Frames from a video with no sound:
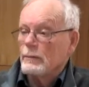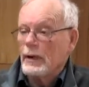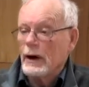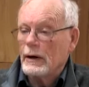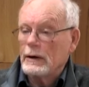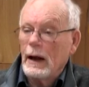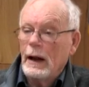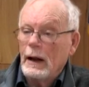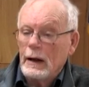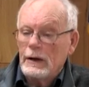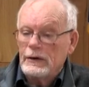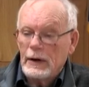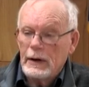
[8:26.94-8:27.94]
part,
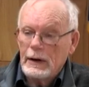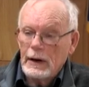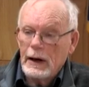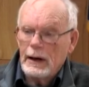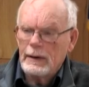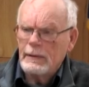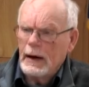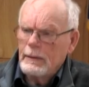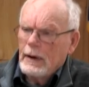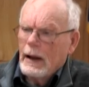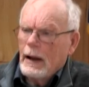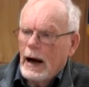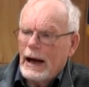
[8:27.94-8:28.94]
say,
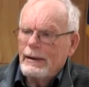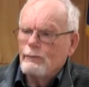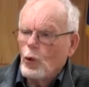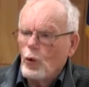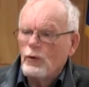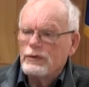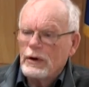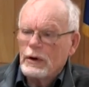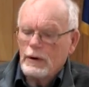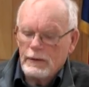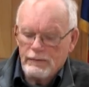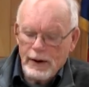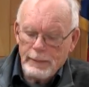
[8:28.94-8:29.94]
I moved
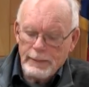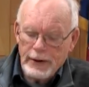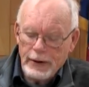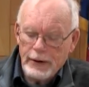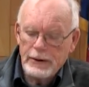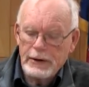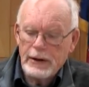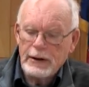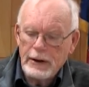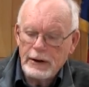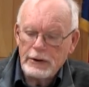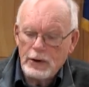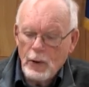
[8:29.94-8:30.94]
from here to
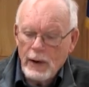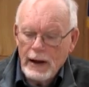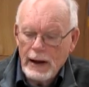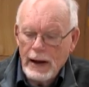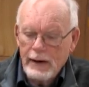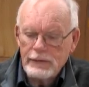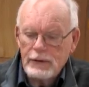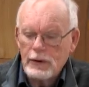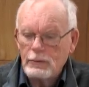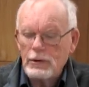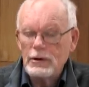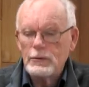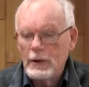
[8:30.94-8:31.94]
here, do I have to
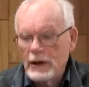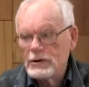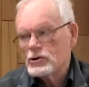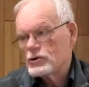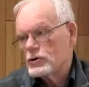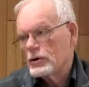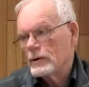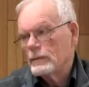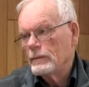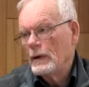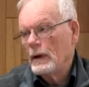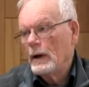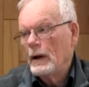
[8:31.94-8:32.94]
re-register?
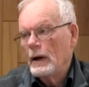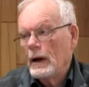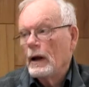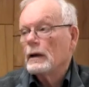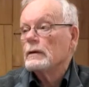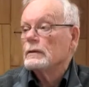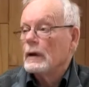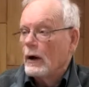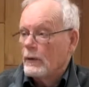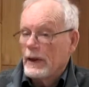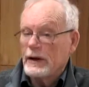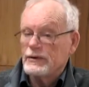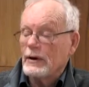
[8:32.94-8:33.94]
Now,
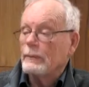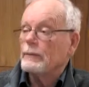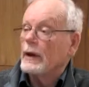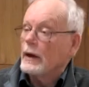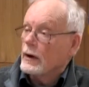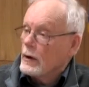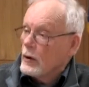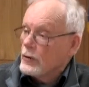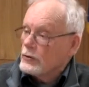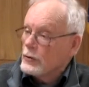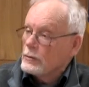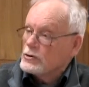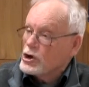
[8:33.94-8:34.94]
that's something they could
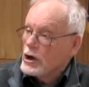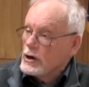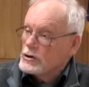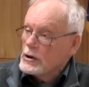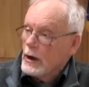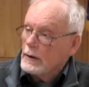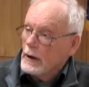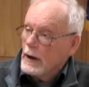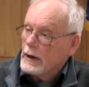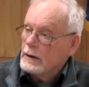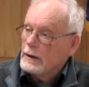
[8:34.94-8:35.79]
also change online.